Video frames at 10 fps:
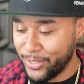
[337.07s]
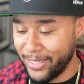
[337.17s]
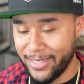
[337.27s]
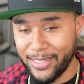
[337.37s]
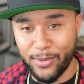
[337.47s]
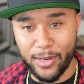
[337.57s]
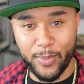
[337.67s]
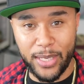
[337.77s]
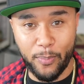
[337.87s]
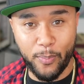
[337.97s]
Is this going to
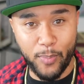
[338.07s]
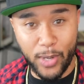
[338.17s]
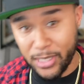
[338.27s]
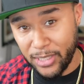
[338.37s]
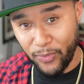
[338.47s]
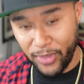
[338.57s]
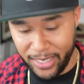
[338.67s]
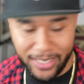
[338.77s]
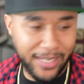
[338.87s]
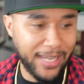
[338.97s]
be a positive
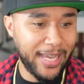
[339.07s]
thing?